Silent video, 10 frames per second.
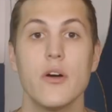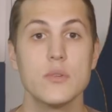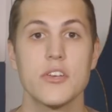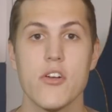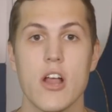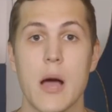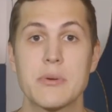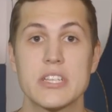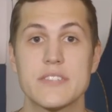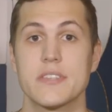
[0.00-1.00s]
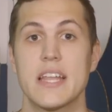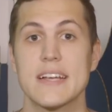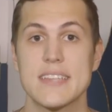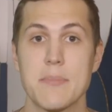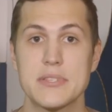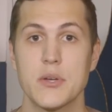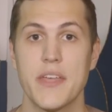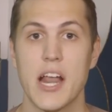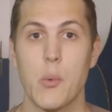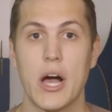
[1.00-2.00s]
Those are your options for the next episode
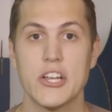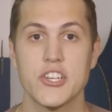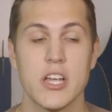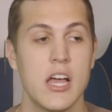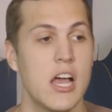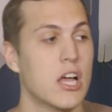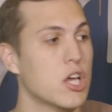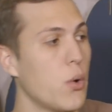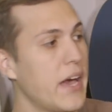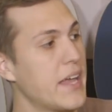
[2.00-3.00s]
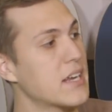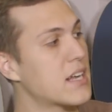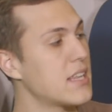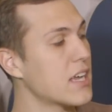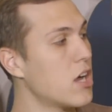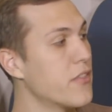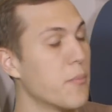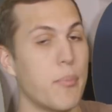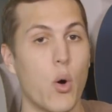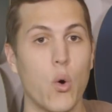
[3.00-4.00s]
that I watch. Go ahead and click on the
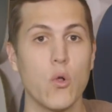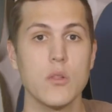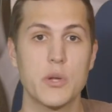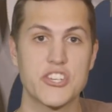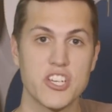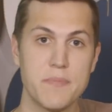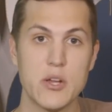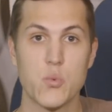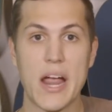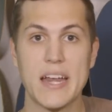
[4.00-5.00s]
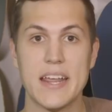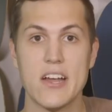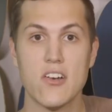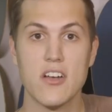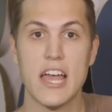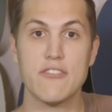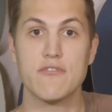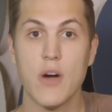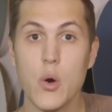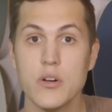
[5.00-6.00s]
poll, which should be right here, and
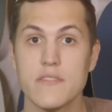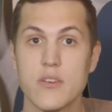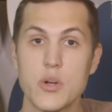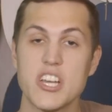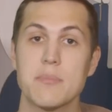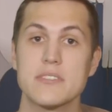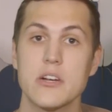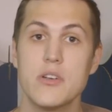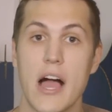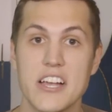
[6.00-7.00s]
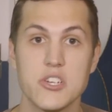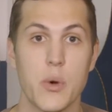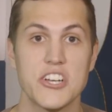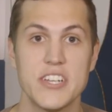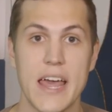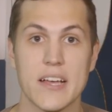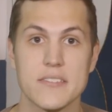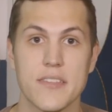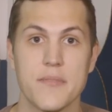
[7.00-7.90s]
vote for which episode I should watch next.